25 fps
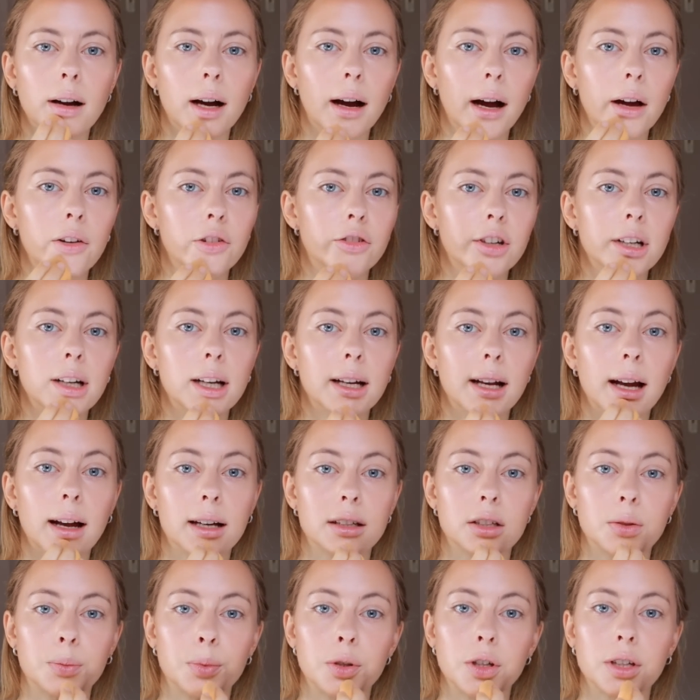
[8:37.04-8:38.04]
I really
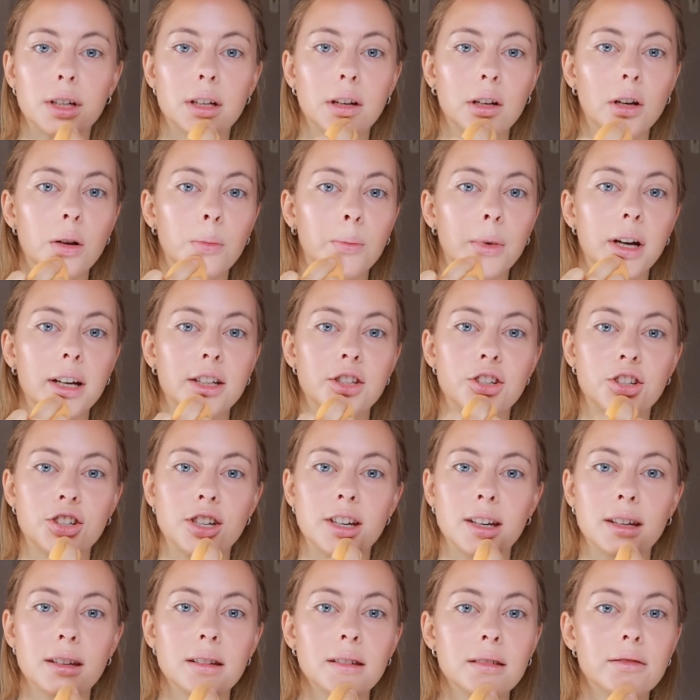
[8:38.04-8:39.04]
like to put it on my
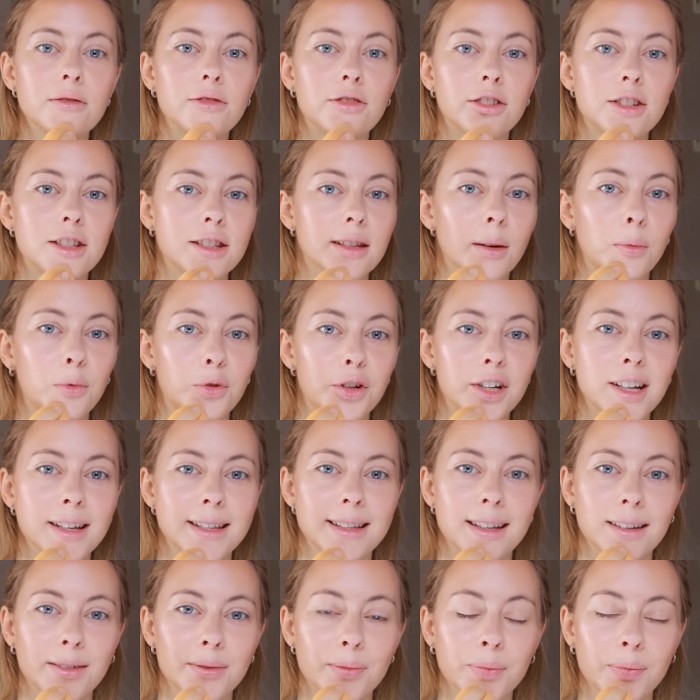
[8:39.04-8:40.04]
chin for some
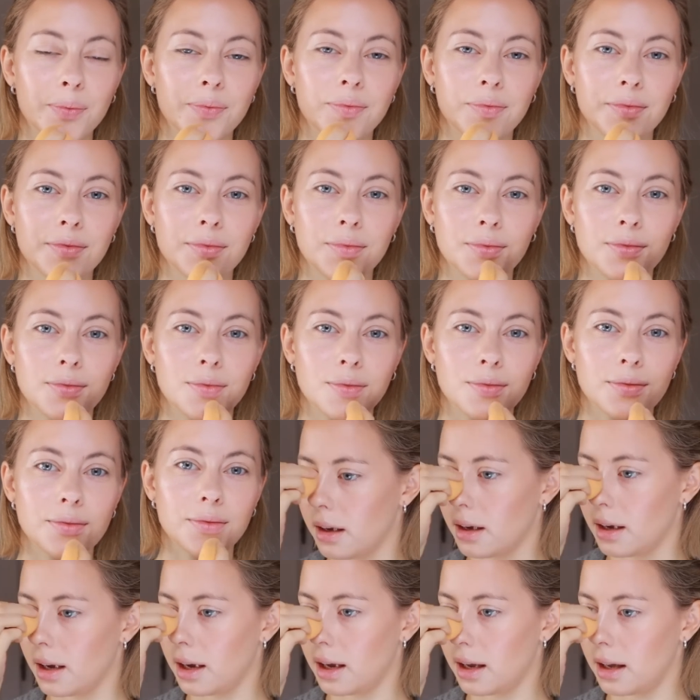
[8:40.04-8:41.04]
reason,
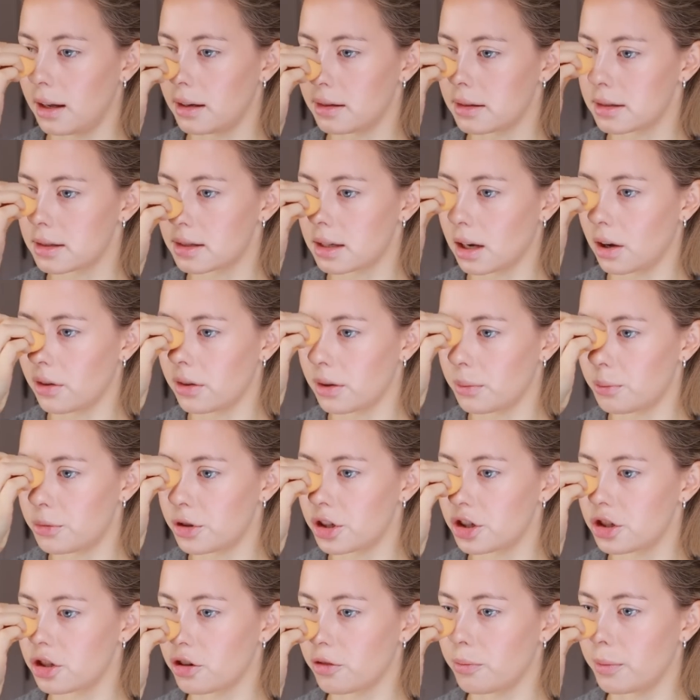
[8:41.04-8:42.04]
and down the
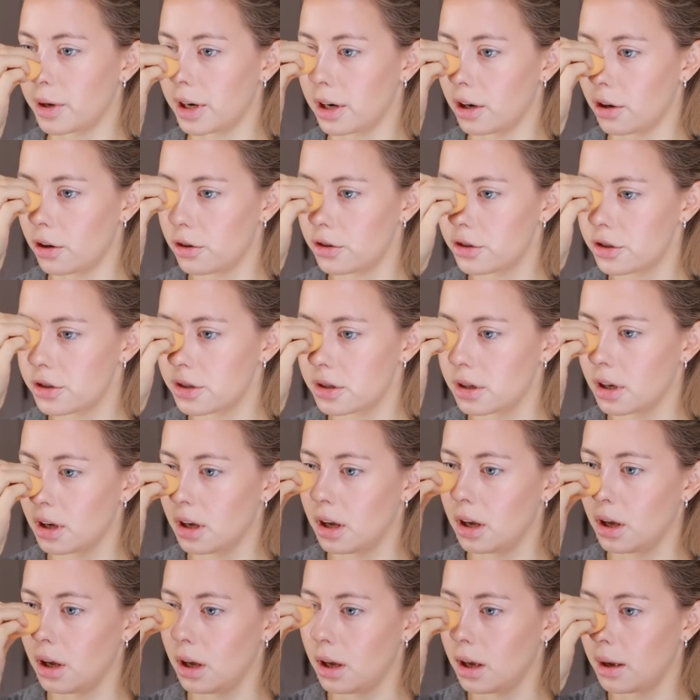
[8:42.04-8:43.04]
bridge of my nose,
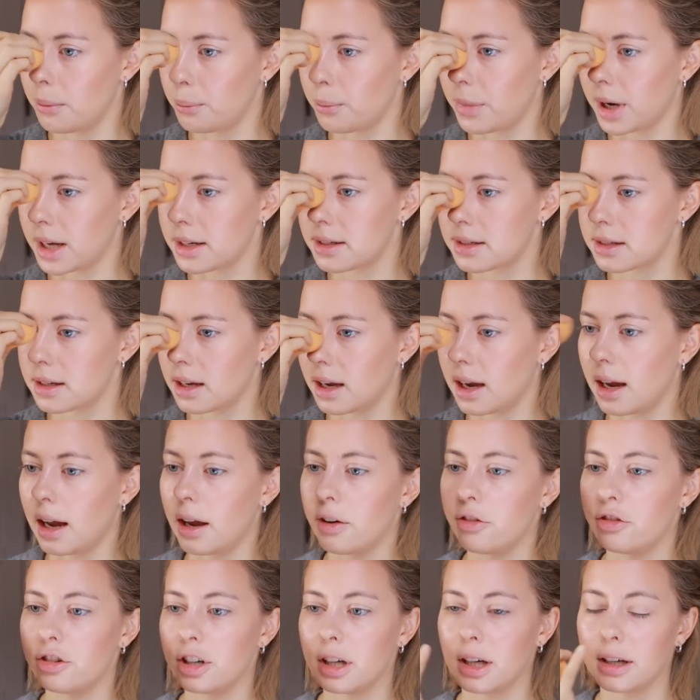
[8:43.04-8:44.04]
but
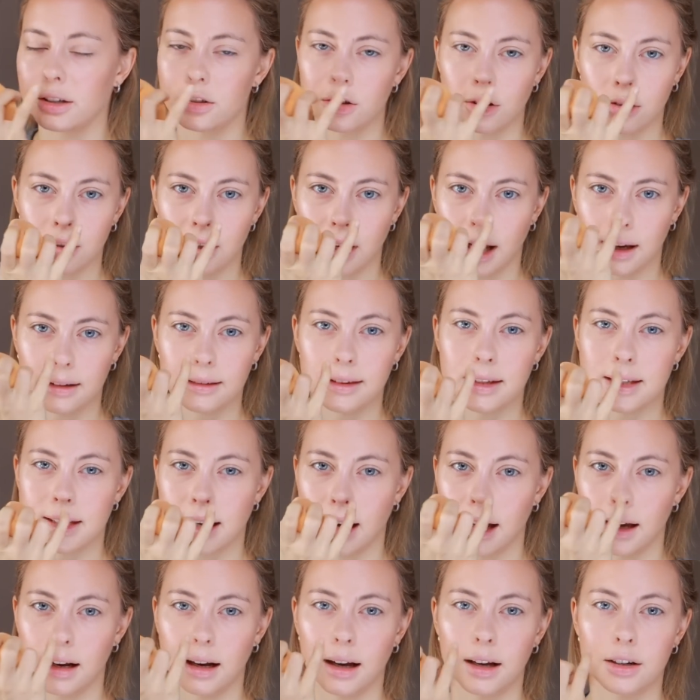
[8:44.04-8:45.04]
I really don't like this
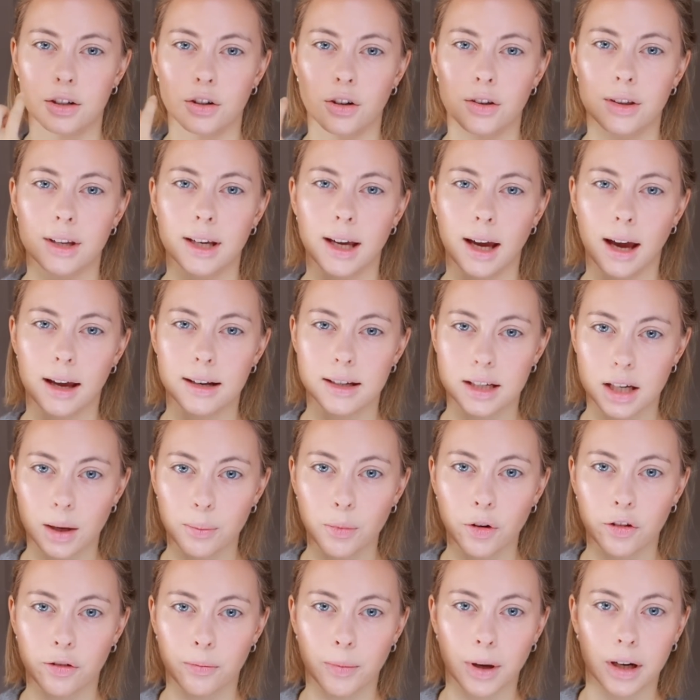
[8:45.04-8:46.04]
highlight on the
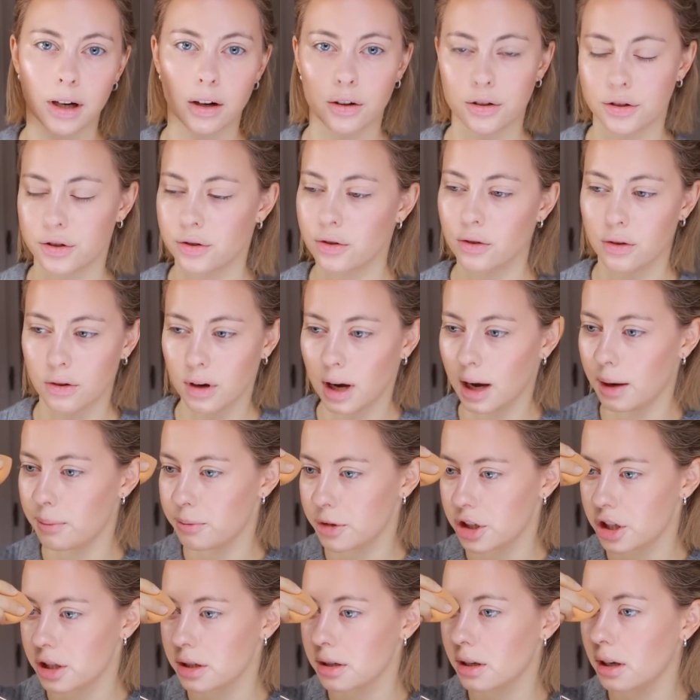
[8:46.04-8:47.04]
tip of my nose, so I'm
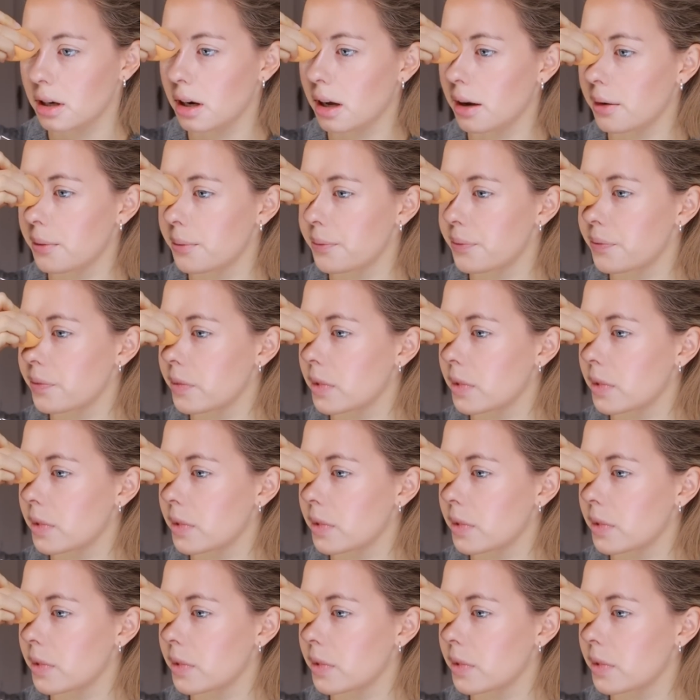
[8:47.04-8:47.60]
just gonna